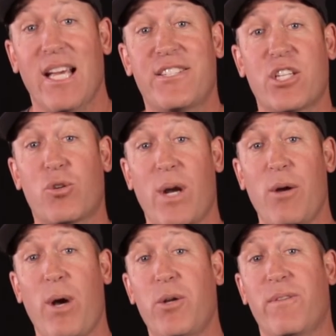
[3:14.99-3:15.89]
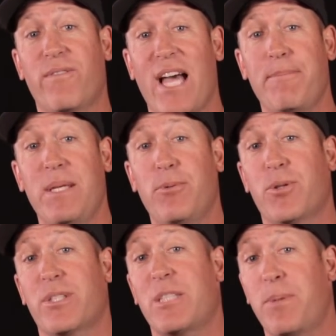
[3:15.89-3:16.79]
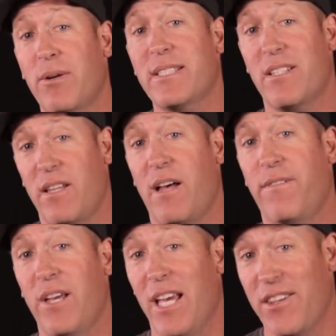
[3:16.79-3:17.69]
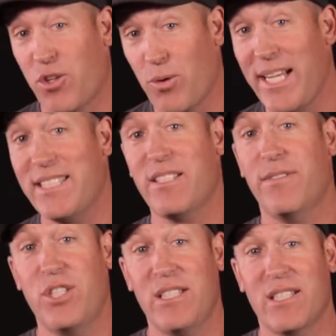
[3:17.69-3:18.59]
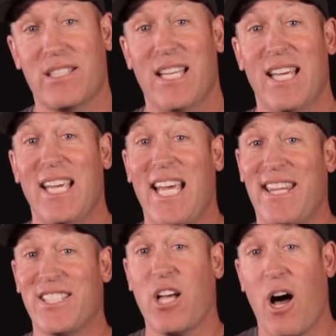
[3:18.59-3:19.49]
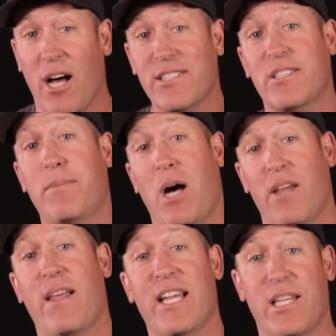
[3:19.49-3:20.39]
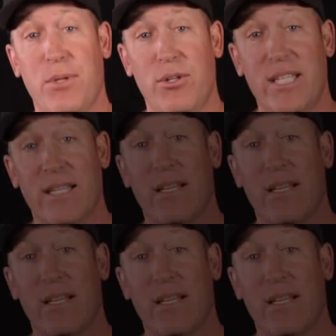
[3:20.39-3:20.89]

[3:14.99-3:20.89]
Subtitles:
It's a great way to invite people to experience the love and the grace of Jesus and this awesome online community.